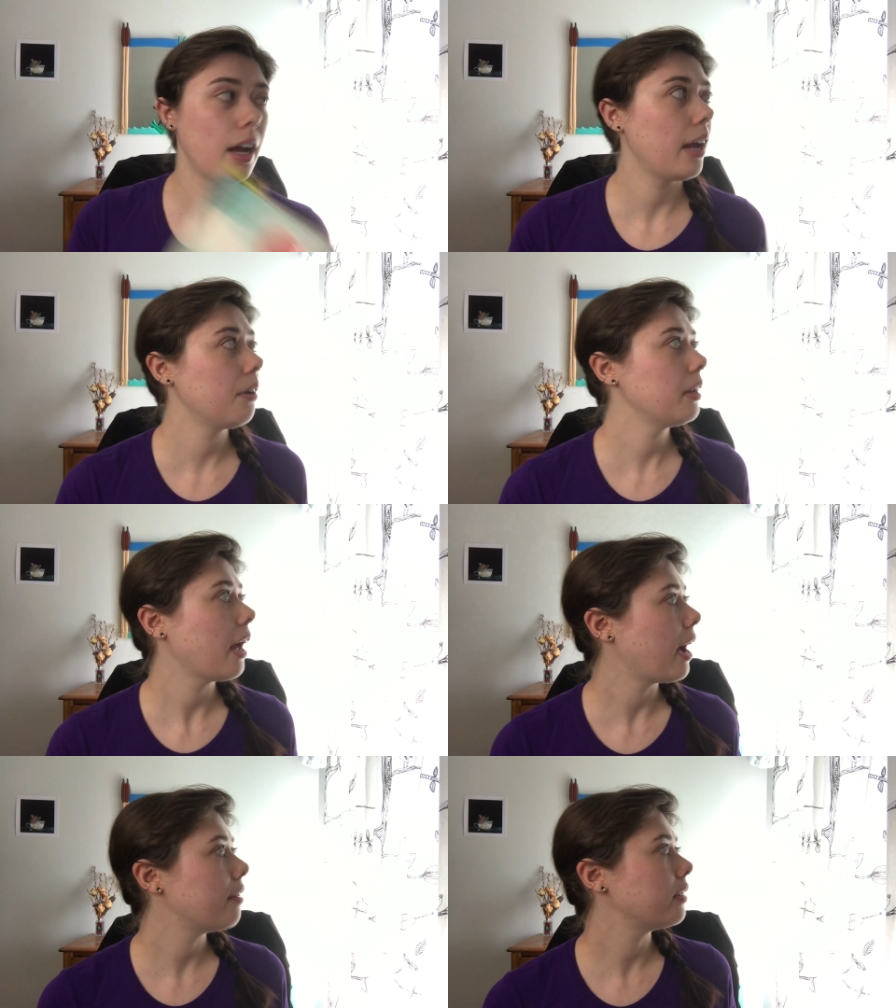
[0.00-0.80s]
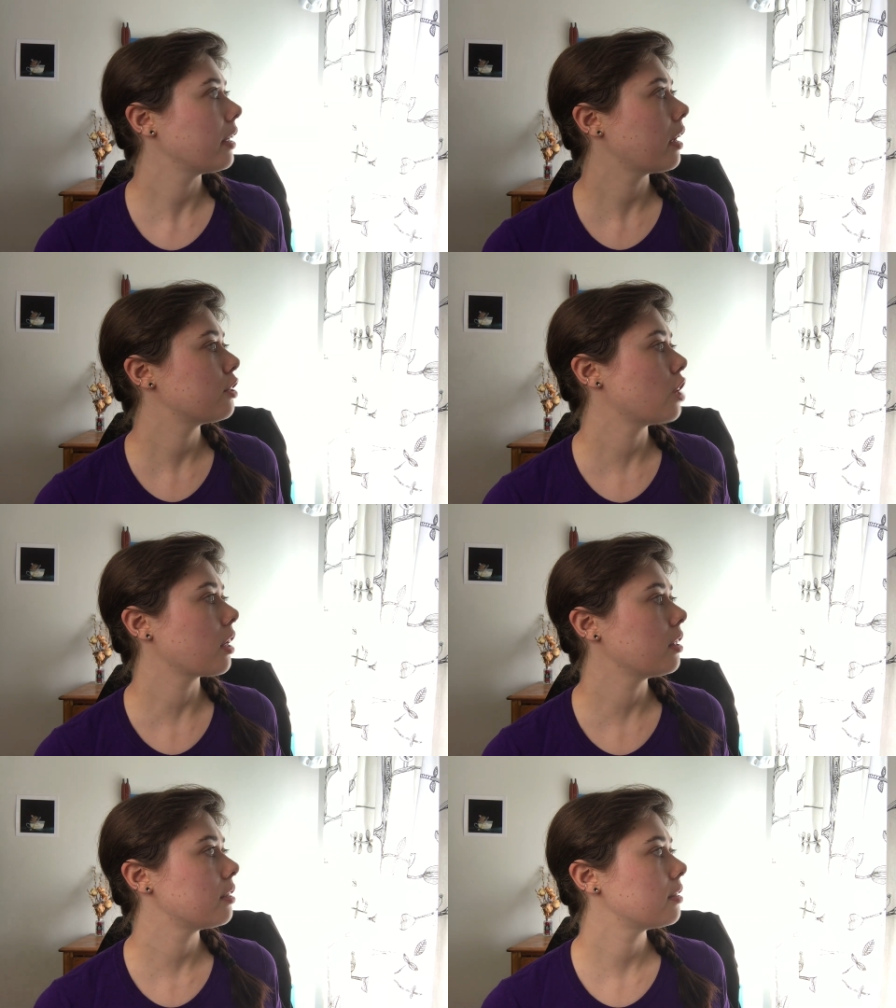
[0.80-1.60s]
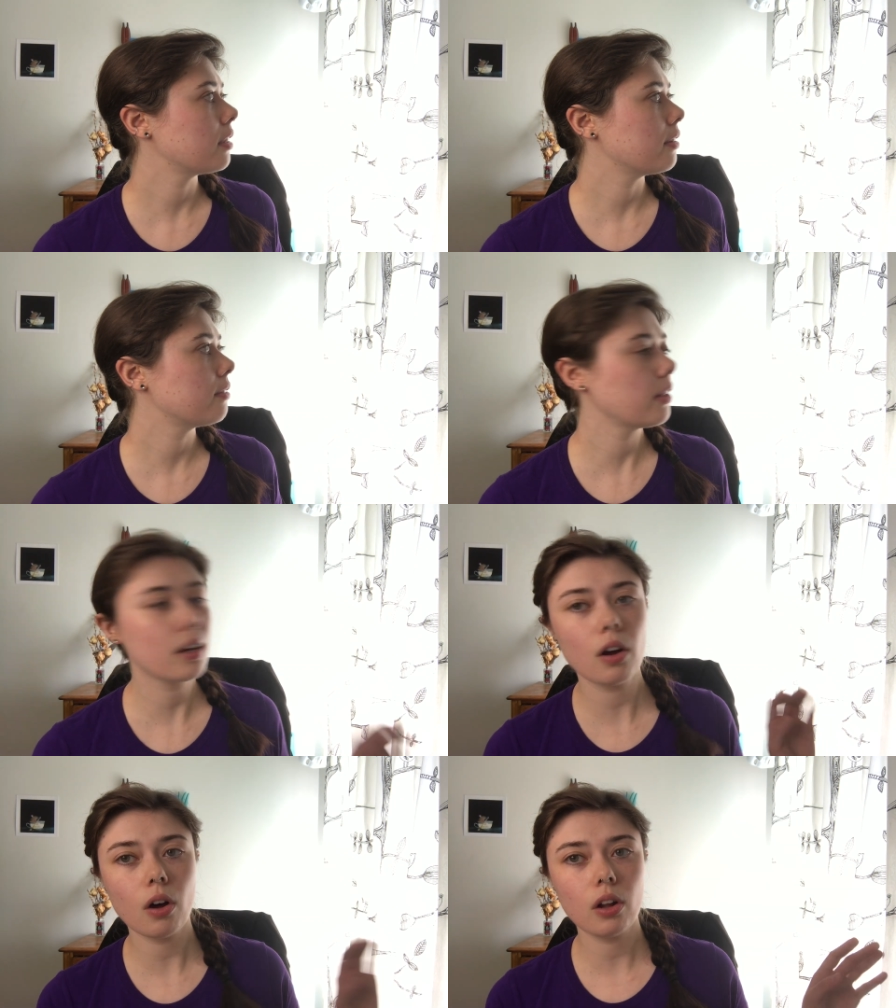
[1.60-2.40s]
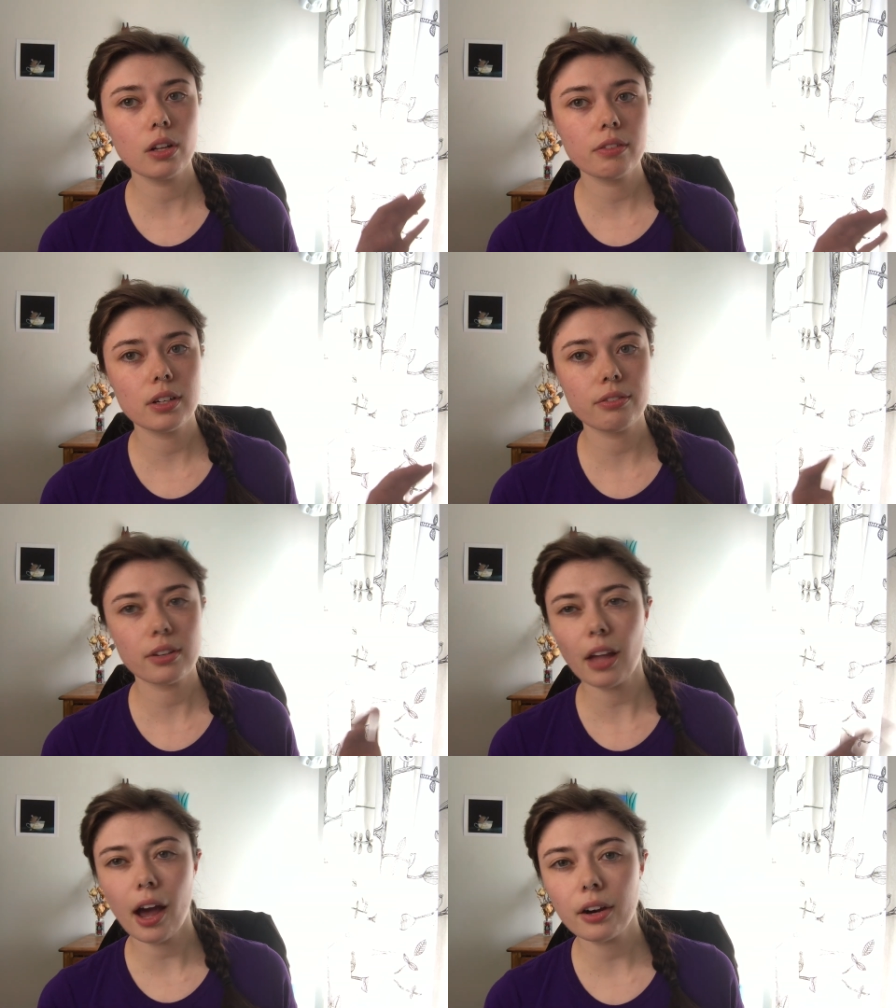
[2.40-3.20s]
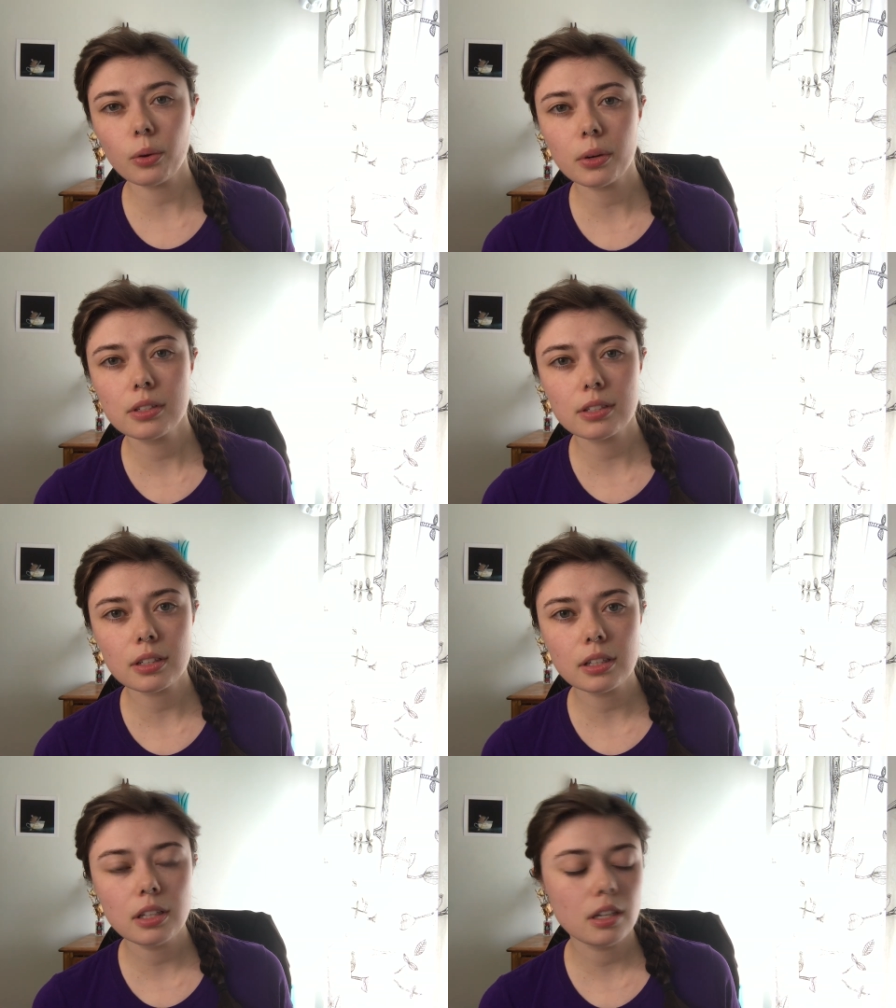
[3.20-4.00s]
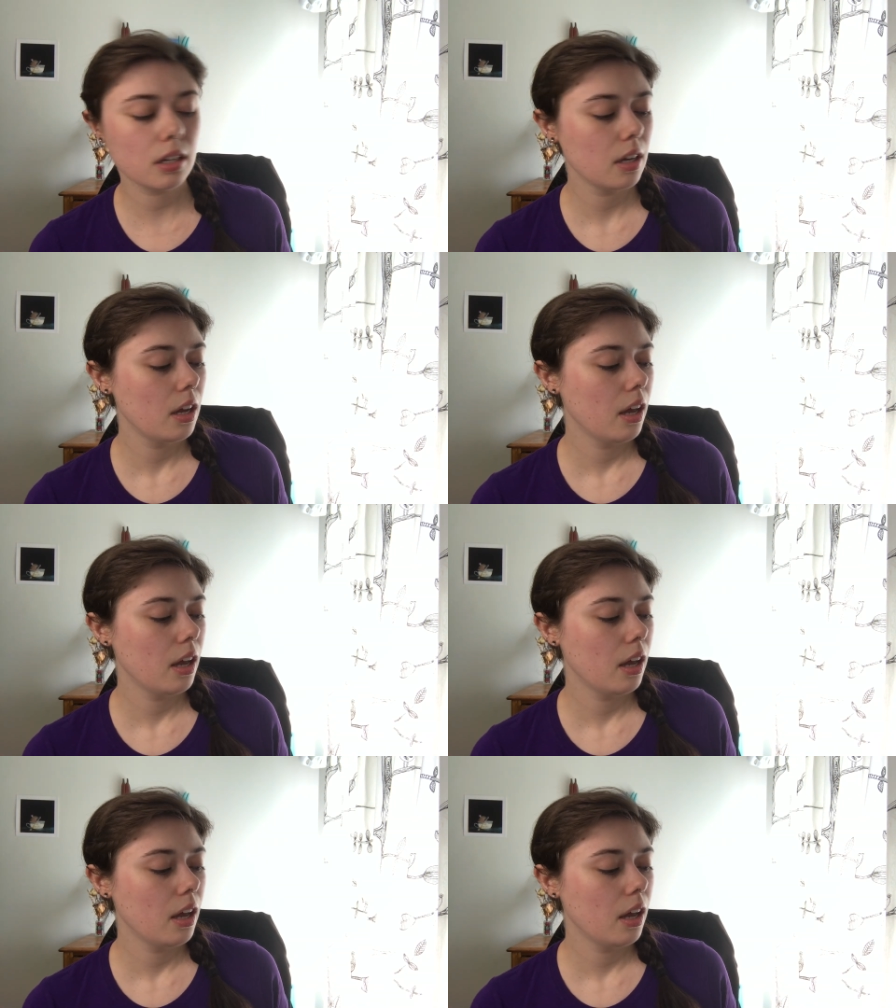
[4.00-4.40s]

I already have like a checklist of like all of the different categories to clean,